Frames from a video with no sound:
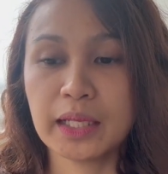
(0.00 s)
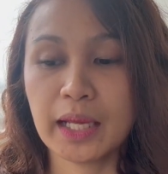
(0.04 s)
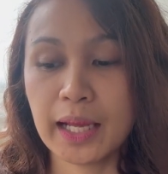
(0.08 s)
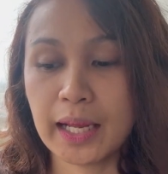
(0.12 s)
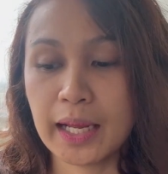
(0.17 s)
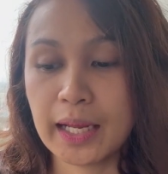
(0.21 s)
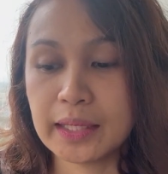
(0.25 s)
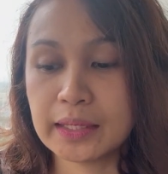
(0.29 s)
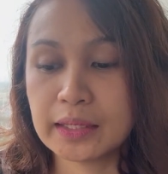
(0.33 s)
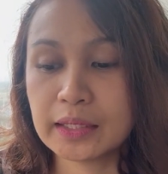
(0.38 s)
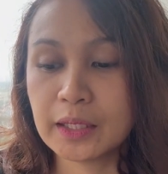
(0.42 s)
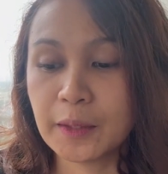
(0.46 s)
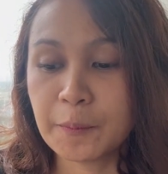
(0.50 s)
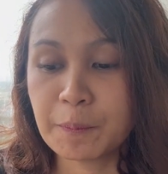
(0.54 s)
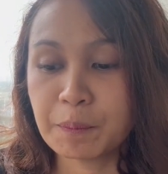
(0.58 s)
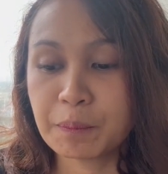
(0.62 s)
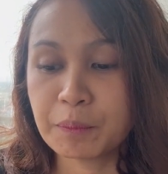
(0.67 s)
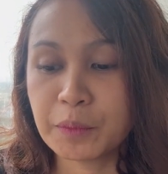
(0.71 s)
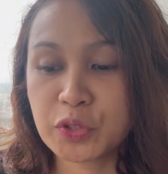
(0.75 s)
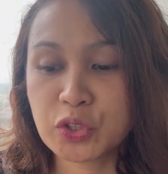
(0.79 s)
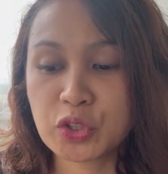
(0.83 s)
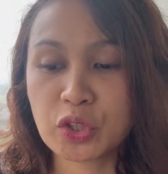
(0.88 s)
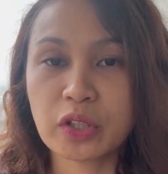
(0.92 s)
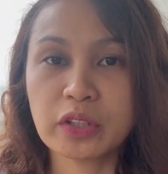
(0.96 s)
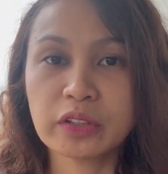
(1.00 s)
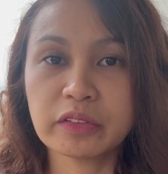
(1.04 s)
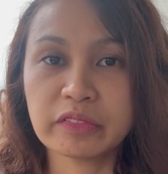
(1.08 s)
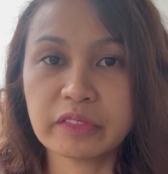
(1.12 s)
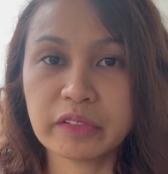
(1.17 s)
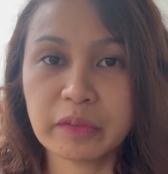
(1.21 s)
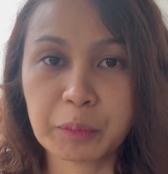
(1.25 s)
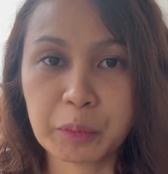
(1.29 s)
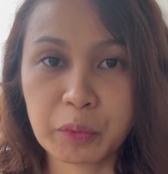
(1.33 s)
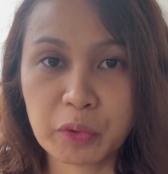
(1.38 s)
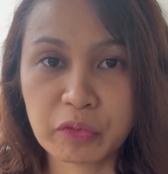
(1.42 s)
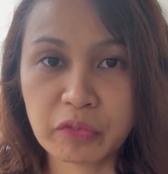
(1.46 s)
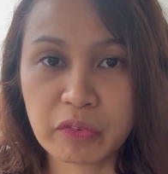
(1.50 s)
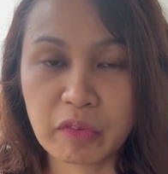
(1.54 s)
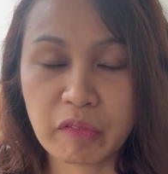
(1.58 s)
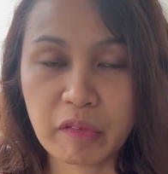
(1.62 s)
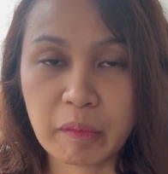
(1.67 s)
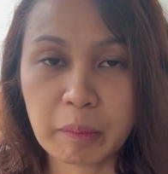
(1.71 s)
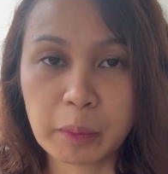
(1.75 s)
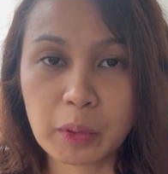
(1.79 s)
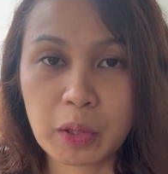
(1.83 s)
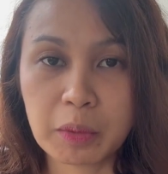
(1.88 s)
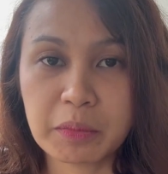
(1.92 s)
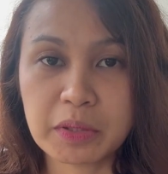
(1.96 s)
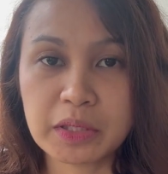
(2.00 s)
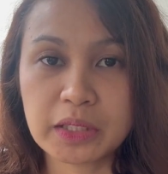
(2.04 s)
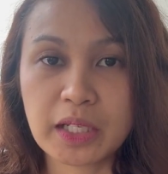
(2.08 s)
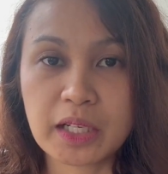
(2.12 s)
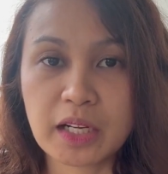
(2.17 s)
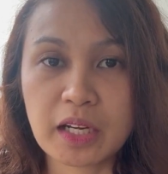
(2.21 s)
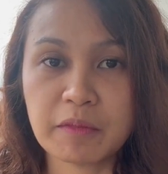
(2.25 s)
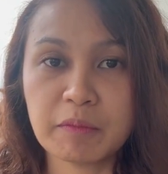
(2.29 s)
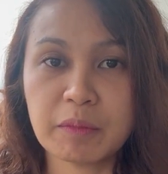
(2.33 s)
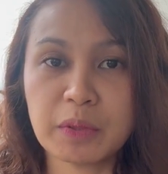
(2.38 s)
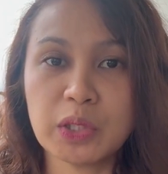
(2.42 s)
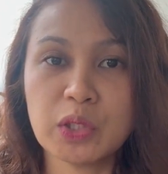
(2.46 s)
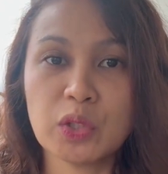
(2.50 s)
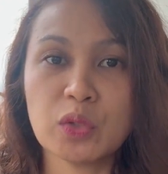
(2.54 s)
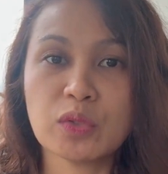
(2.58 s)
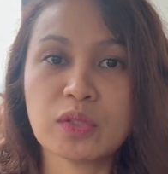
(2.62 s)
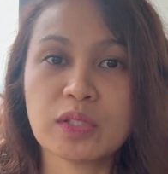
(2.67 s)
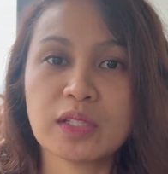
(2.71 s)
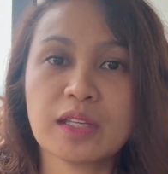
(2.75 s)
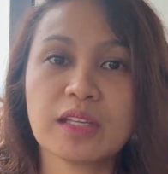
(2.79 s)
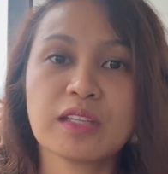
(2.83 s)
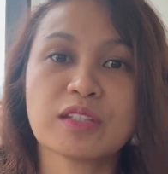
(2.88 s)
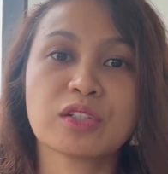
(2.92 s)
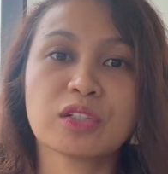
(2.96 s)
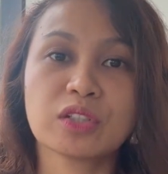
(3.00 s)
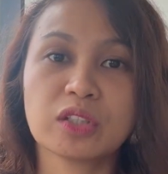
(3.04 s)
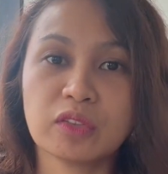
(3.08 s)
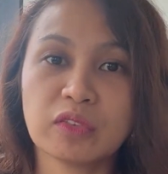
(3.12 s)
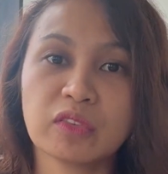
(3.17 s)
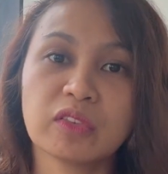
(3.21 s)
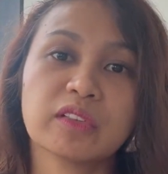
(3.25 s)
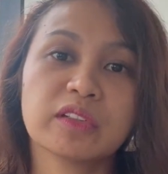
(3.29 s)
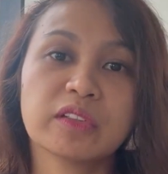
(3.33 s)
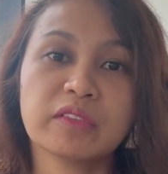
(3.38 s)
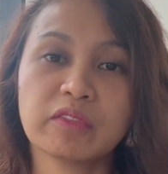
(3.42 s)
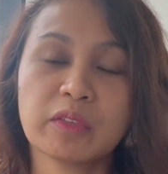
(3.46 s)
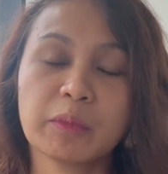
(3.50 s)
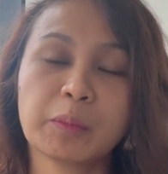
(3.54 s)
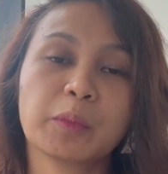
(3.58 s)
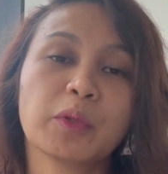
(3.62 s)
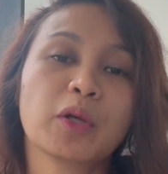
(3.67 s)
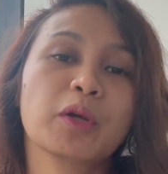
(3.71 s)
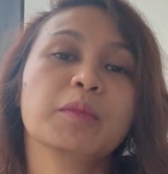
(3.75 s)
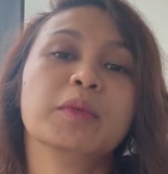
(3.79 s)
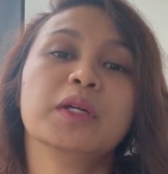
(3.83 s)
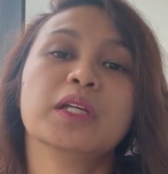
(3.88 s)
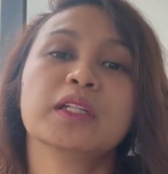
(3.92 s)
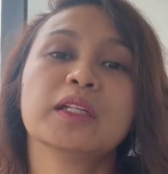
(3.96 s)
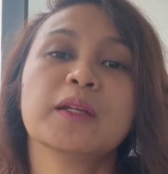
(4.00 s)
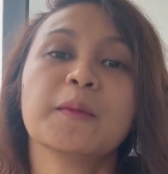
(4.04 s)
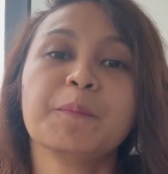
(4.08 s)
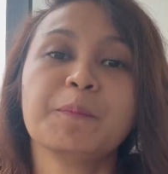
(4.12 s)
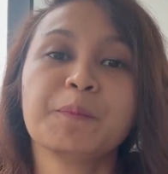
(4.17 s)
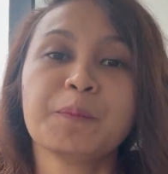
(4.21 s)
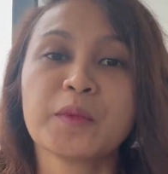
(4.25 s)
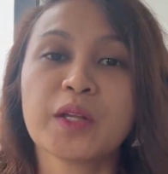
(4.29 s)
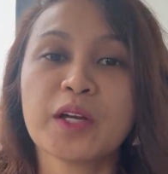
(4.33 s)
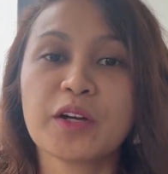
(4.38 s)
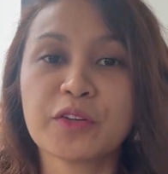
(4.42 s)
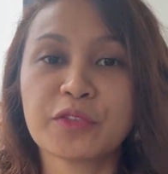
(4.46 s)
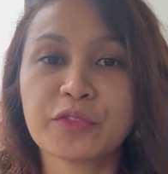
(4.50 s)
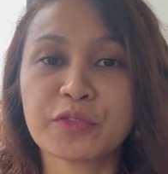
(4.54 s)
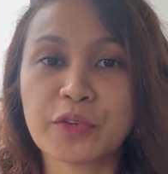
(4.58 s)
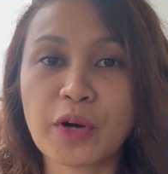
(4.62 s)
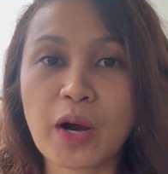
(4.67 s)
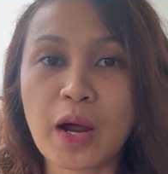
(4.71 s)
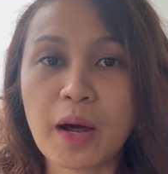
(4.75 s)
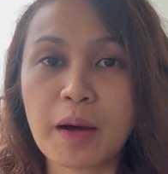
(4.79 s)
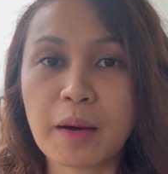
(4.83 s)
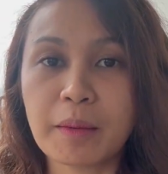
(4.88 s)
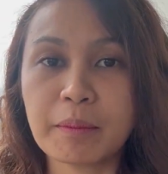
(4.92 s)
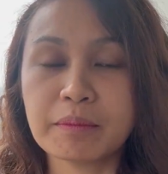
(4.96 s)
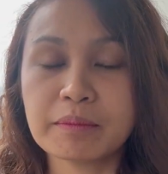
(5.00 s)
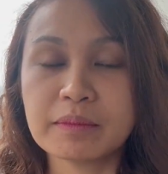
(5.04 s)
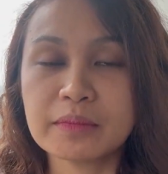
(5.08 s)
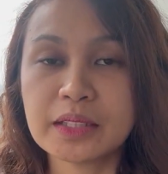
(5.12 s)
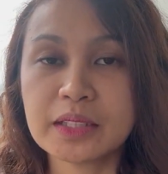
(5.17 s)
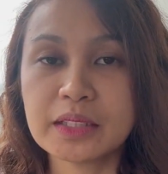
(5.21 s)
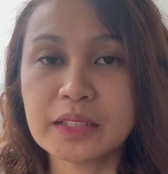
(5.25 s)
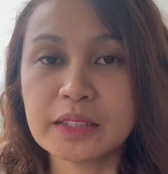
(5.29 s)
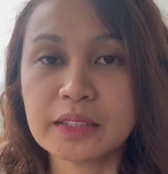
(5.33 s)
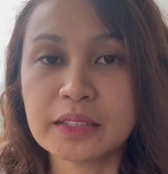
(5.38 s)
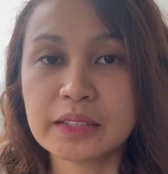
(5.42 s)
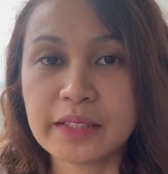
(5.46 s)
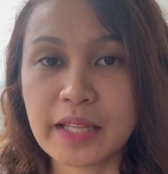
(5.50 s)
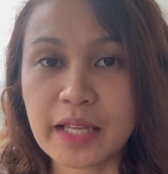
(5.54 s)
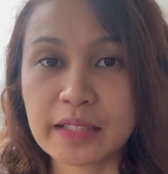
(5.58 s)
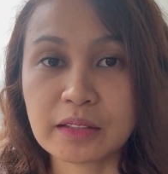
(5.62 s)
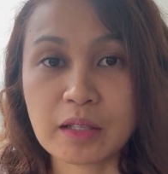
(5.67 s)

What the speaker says: and majority of the proof of employment that I've been using is certificate of employment from that